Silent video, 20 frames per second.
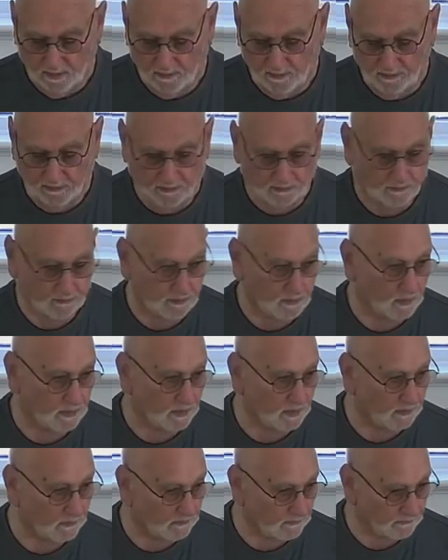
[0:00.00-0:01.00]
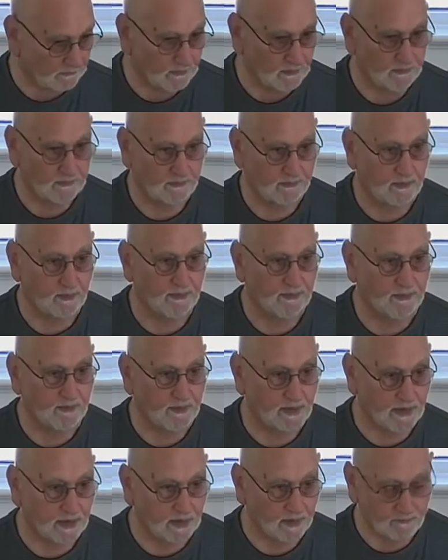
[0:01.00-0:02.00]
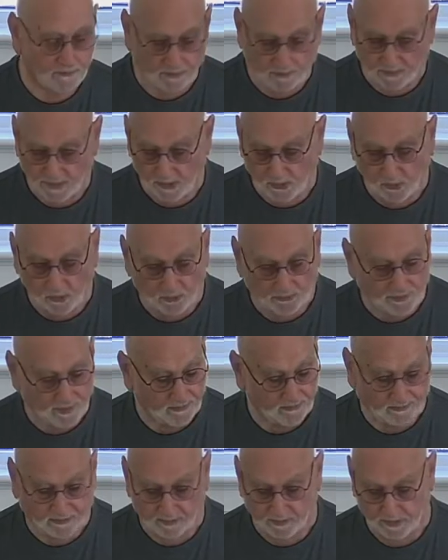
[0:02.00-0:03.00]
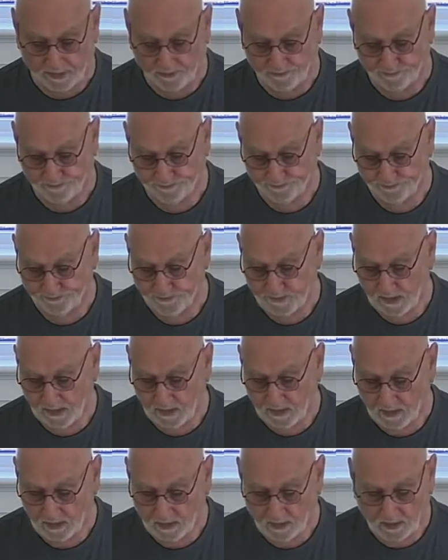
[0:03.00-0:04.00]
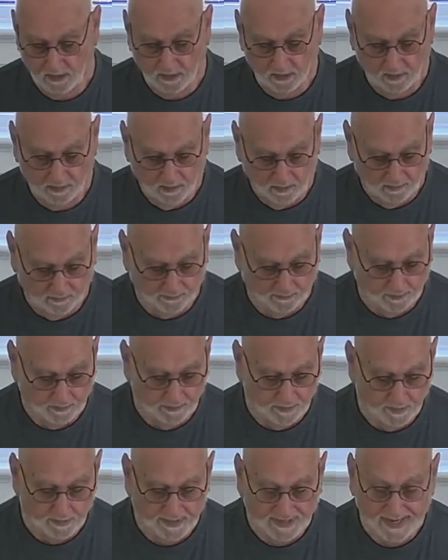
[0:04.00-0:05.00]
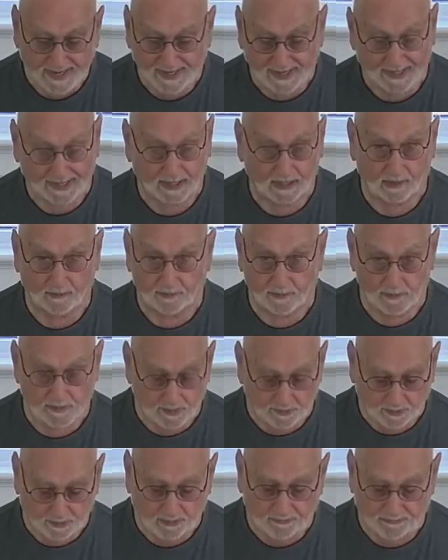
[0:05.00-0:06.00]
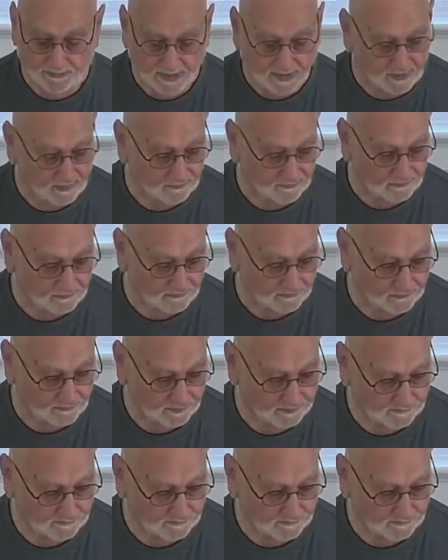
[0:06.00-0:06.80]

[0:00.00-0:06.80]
This morning's first Scripture reading from the Old Testament, from the beginning, from the book of Genesis,